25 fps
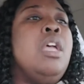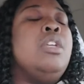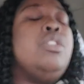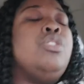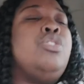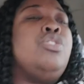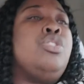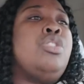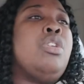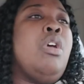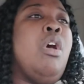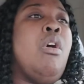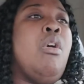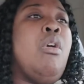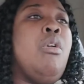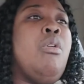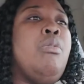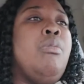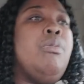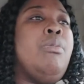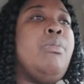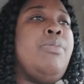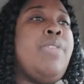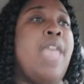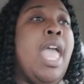
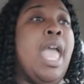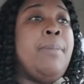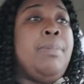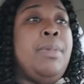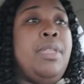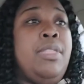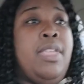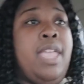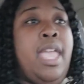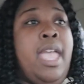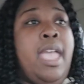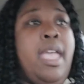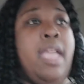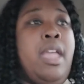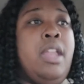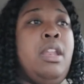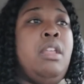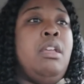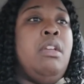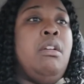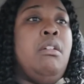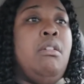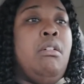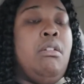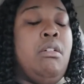so that be that
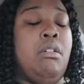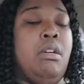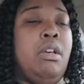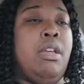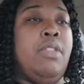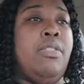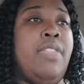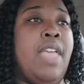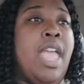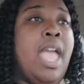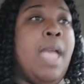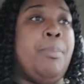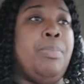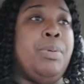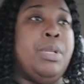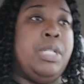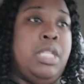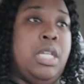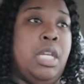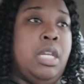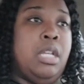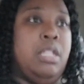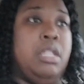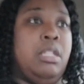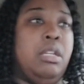on that
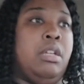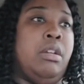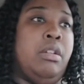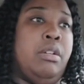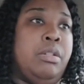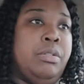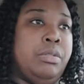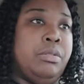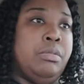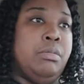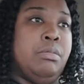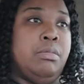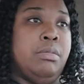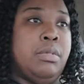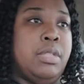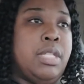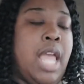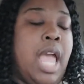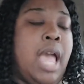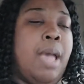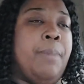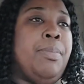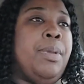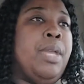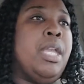particular
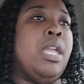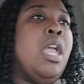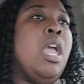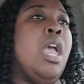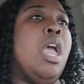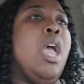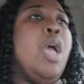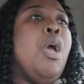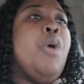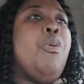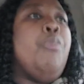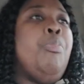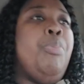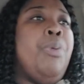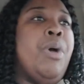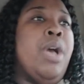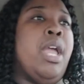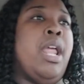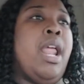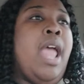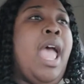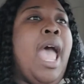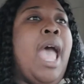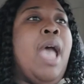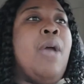topic.
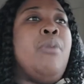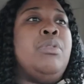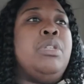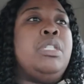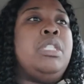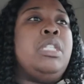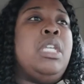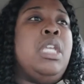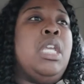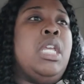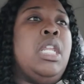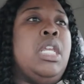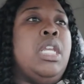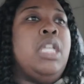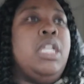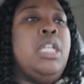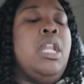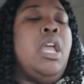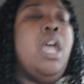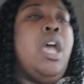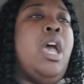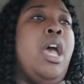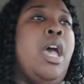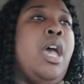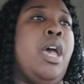But I was
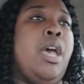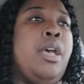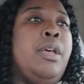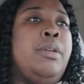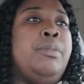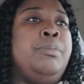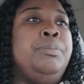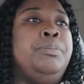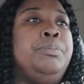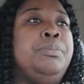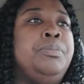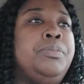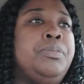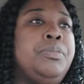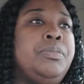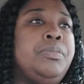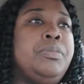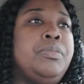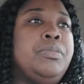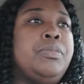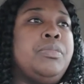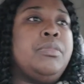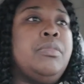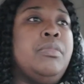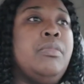getting, um,
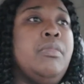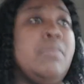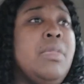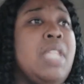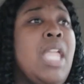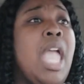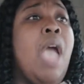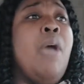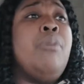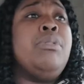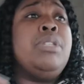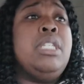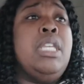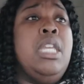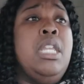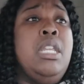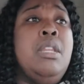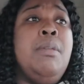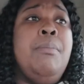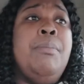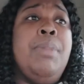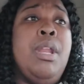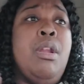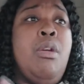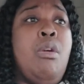I was
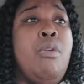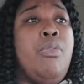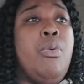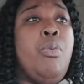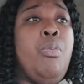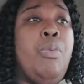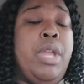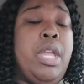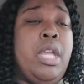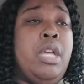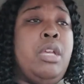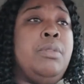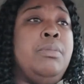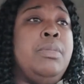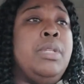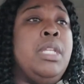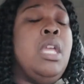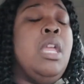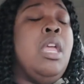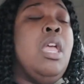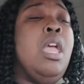getting a bit overwhelmed